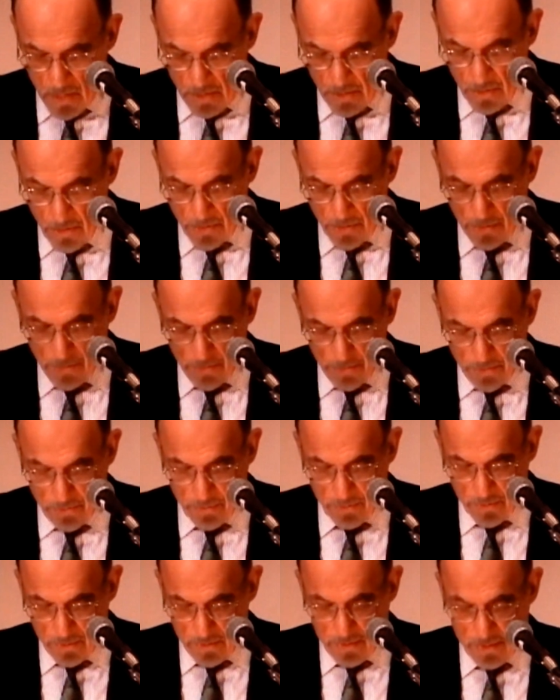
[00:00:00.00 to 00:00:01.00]

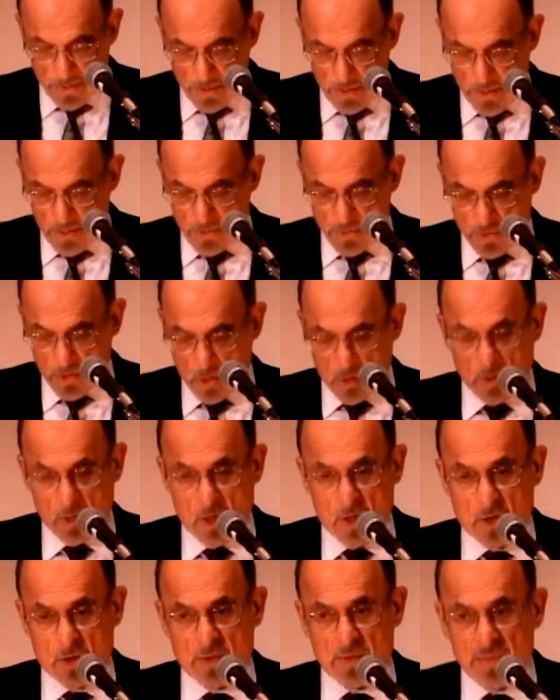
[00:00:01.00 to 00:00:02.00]
It's no
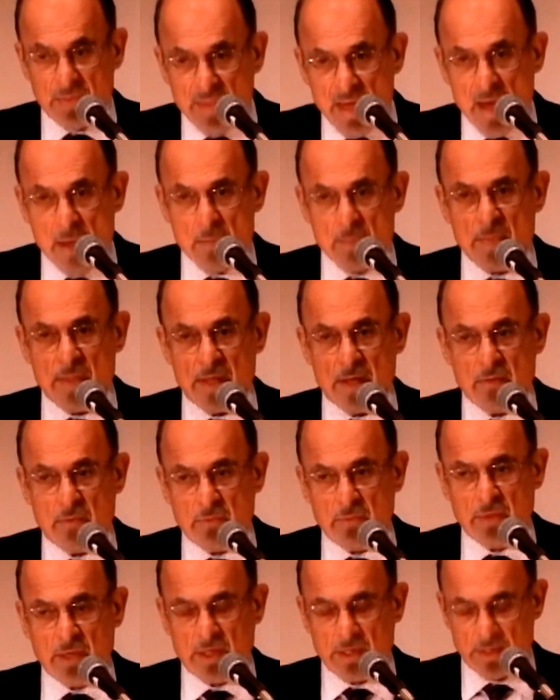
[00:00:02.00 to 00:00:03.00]
longer them, the
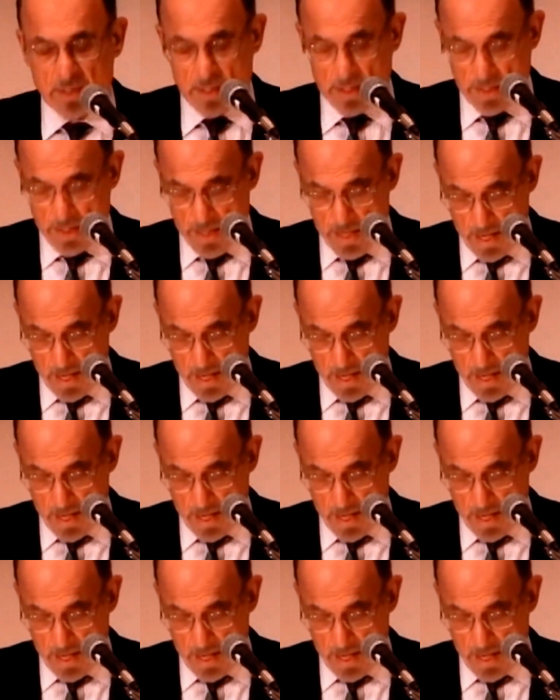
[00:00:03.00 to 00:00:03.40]
afflicted,